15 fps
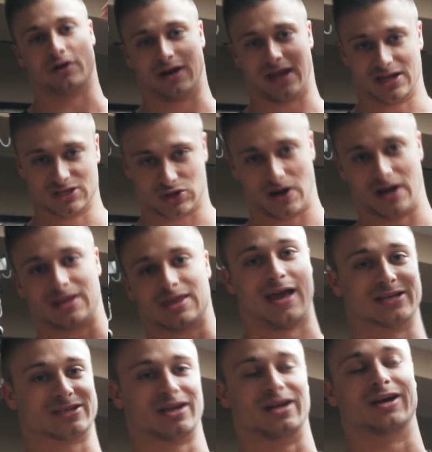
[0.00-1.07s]
You're gonna gain strength,
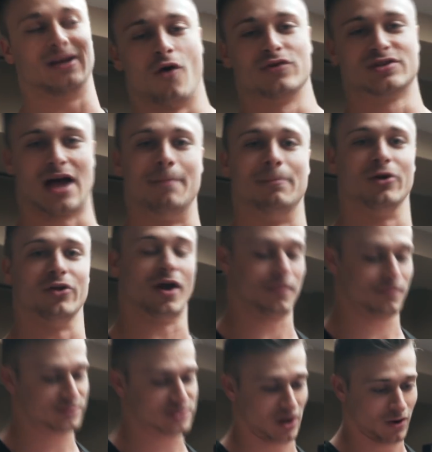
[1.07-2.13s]
and it's gonna, over time, build
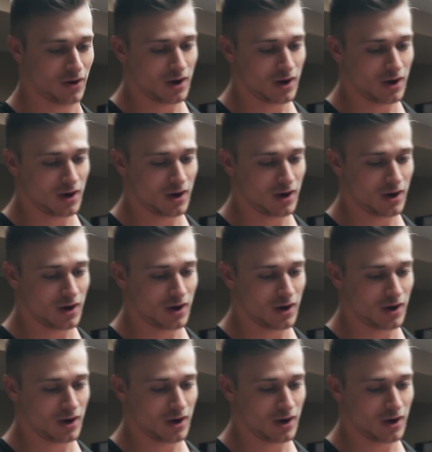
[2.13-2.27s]
up, so.